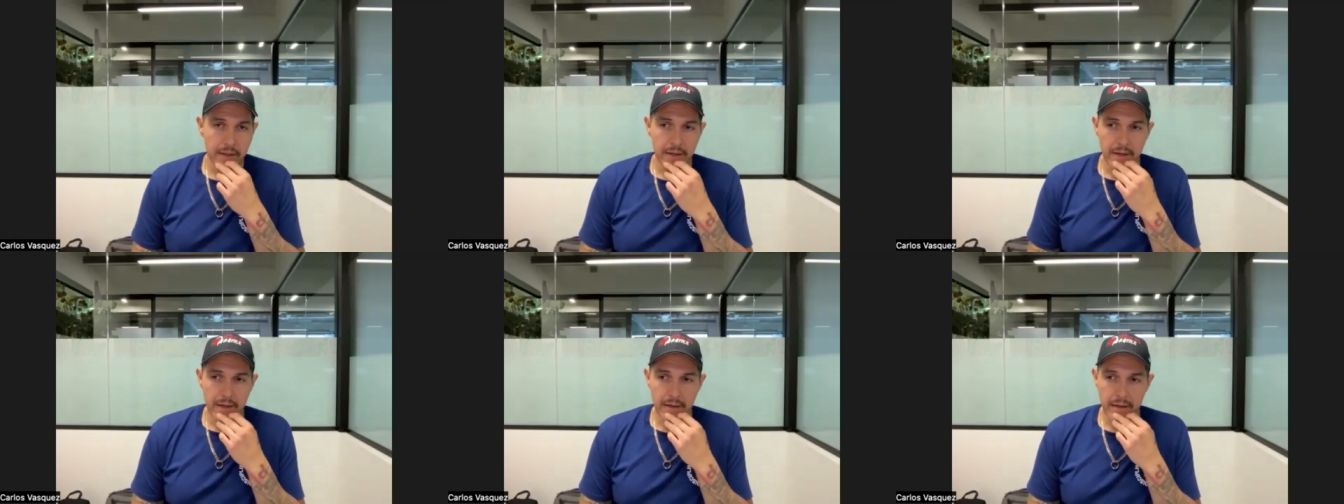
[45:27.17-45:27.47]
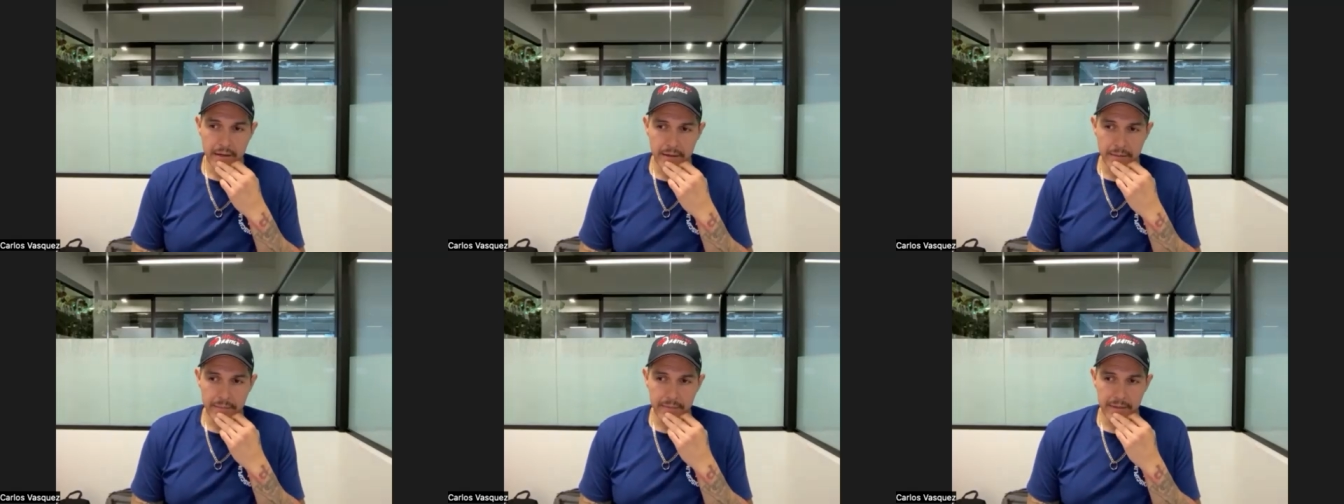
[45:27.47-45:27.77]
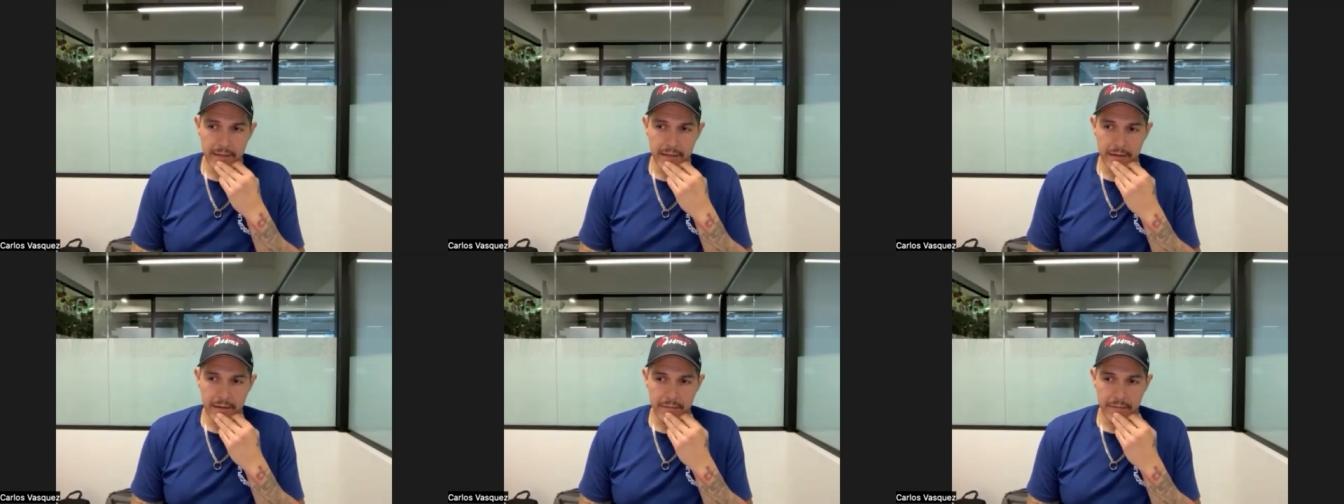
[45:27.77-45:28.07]
Um,
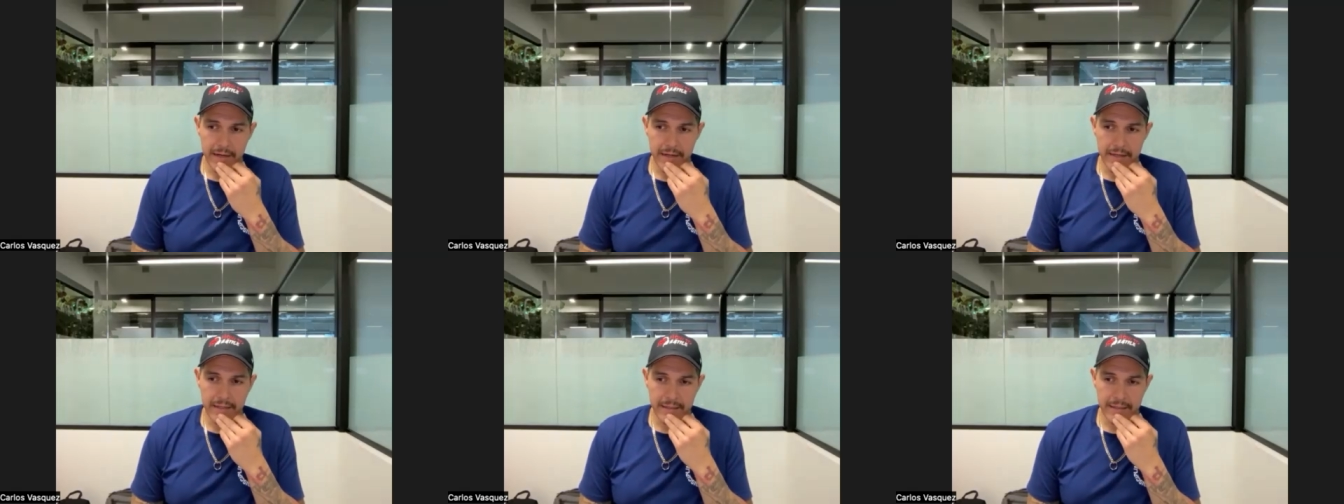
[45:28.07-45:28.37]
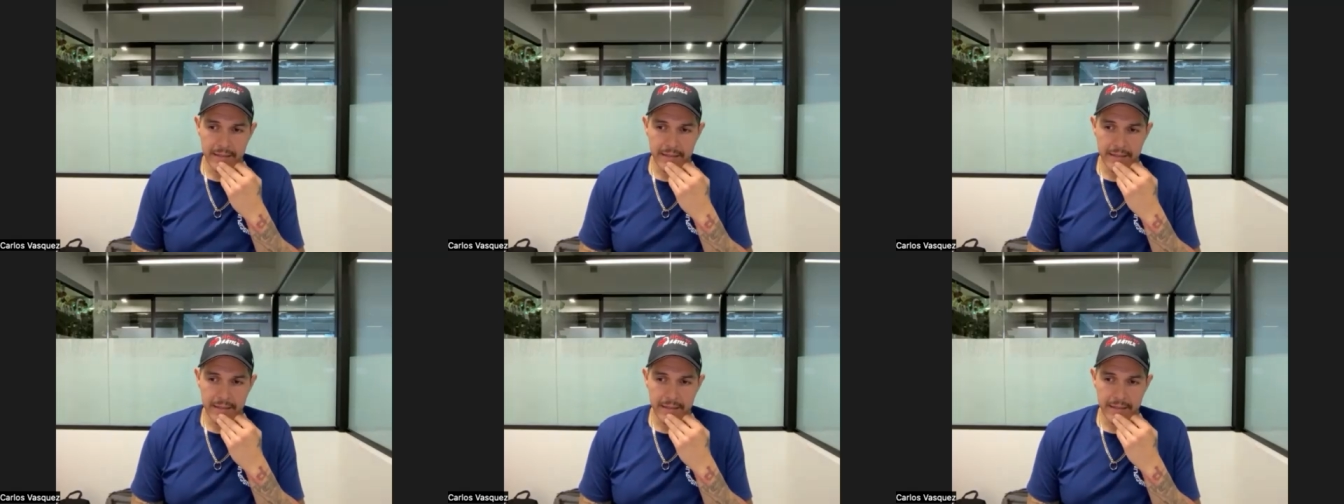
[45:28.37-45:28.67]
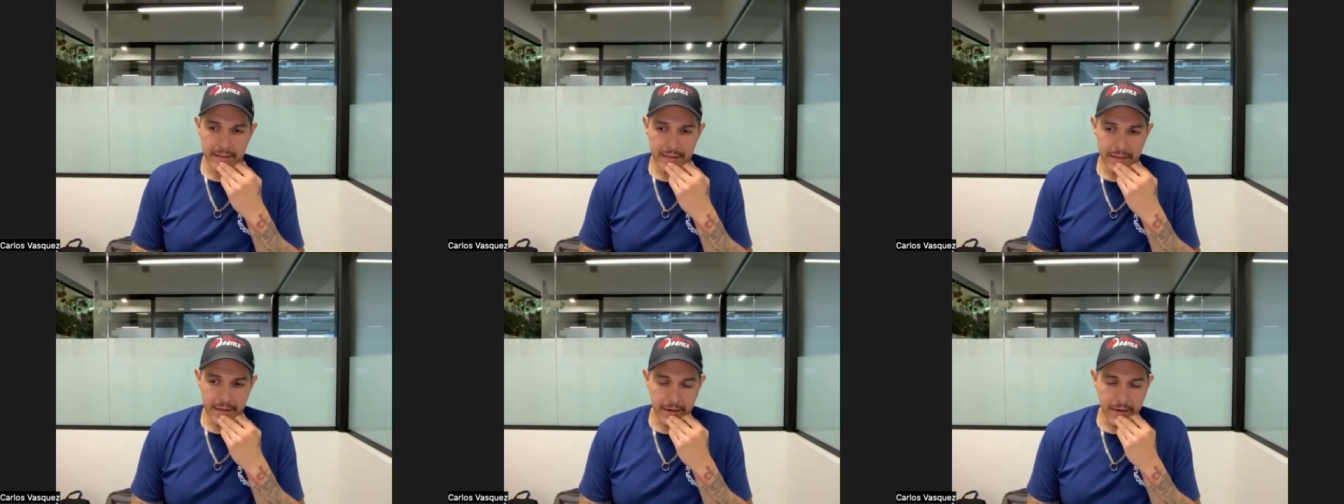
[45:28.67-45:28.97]
they can find it
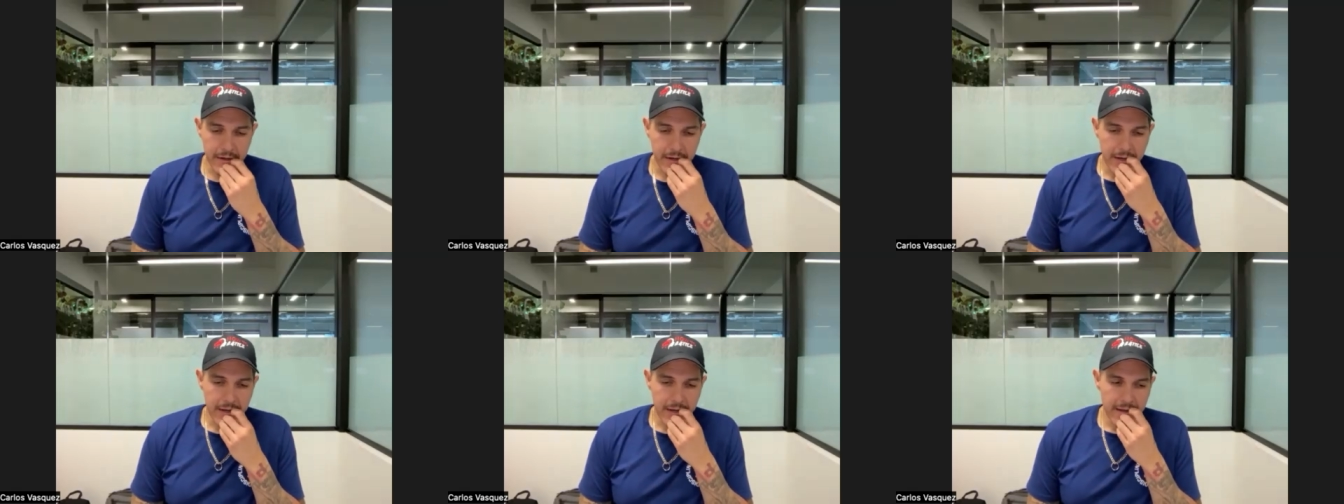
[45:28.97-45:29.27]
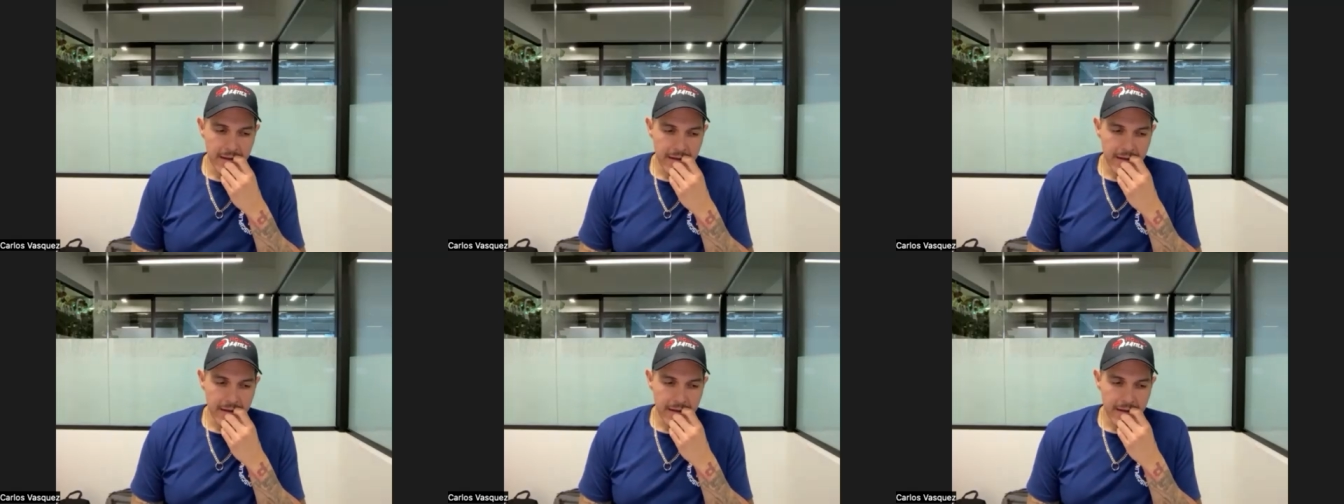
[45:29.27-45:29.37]
there.